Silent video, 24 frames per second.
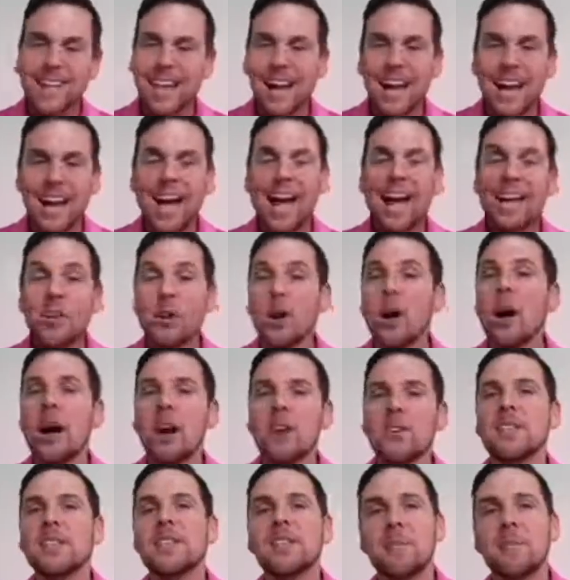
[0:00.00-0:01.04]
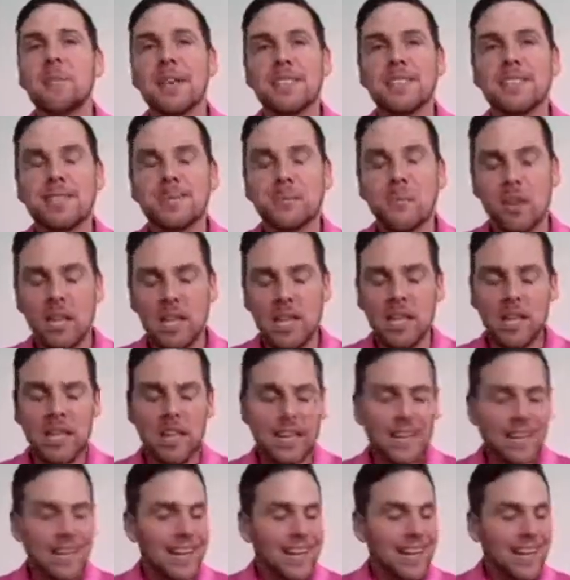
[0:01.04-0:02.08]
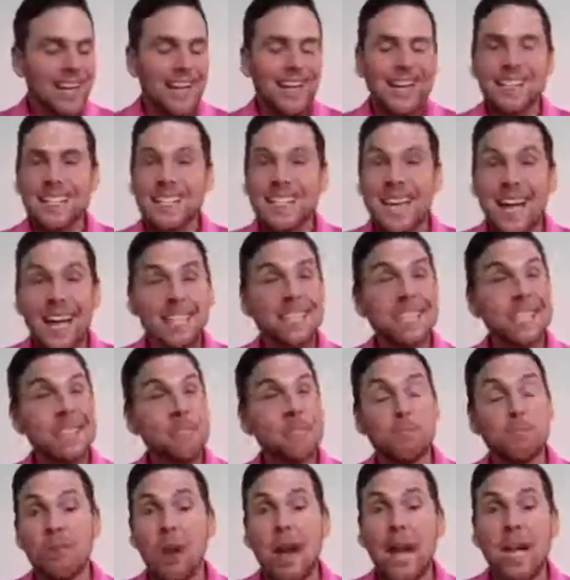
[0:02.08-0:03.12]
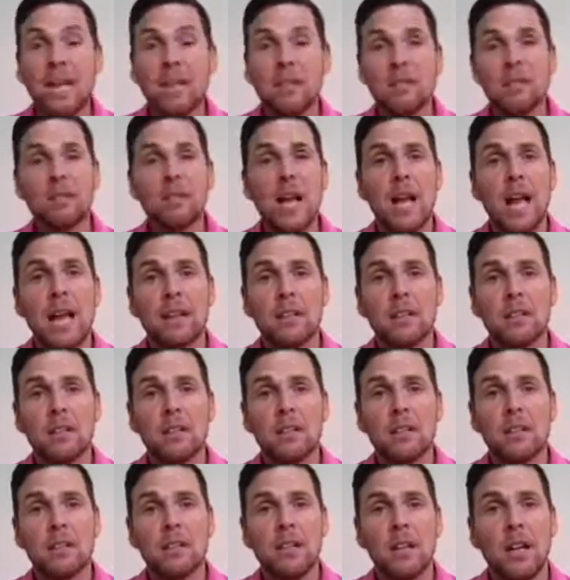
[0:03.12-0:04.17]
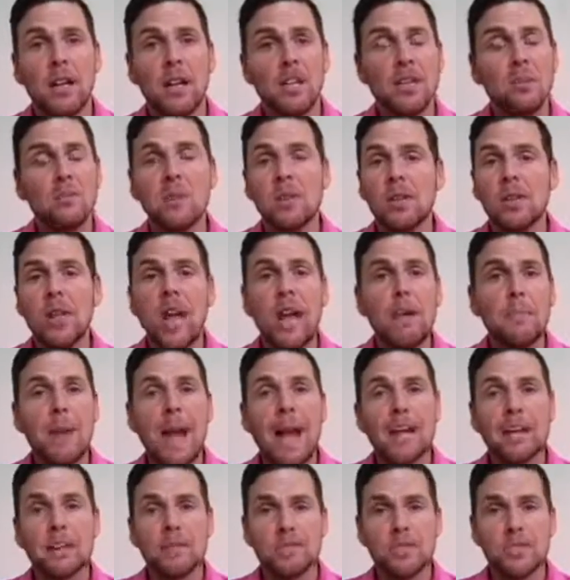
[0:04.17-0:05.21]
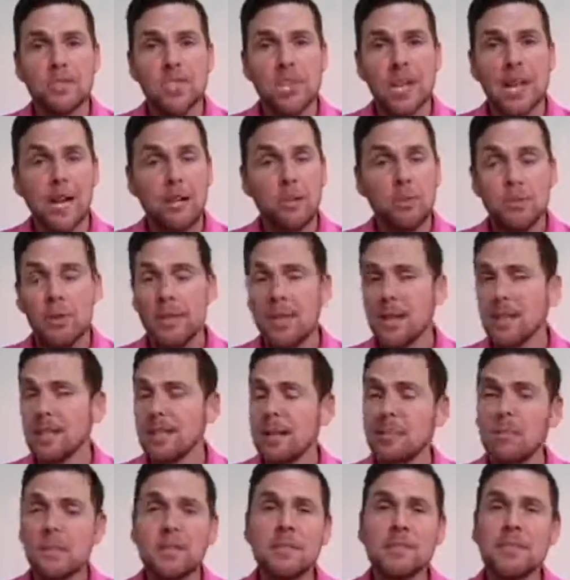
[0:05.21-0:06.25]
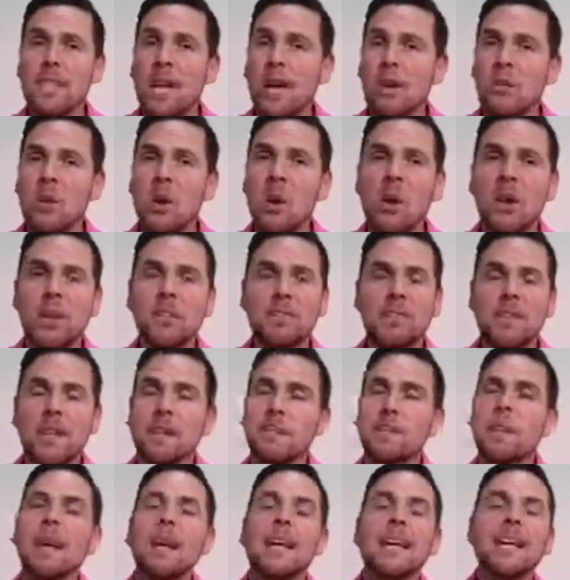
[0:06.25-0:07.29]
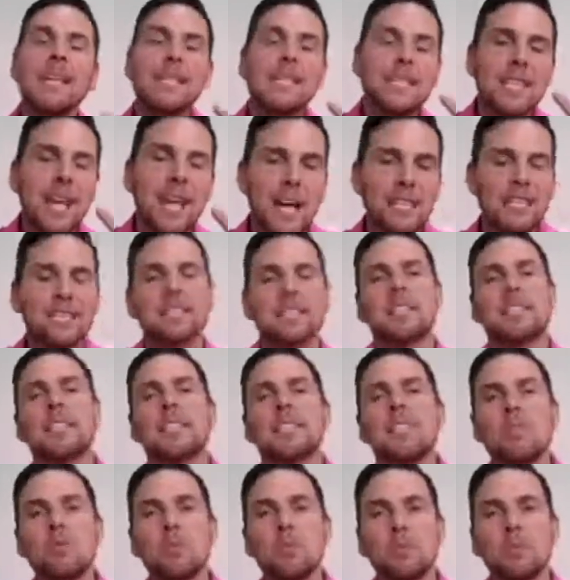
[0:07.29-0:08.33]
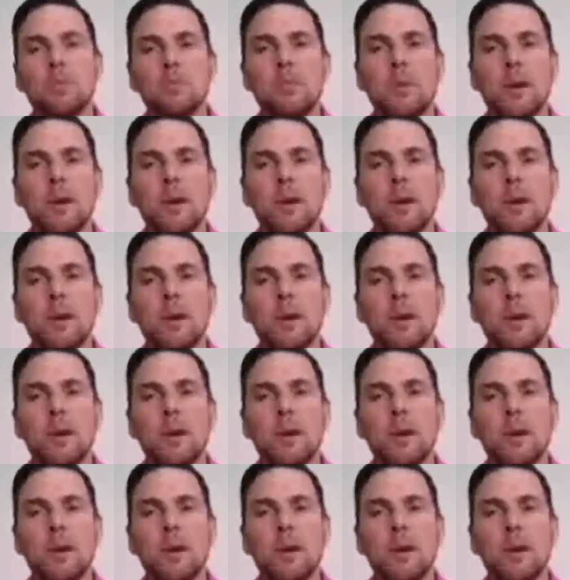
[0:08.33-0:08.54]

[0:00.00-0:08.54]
I know how he makes his money. Yes, Brian Urlacher, the middle linebacker of the Chicago Bears. I believe he's now in the Hall of Fame. Yes, he was a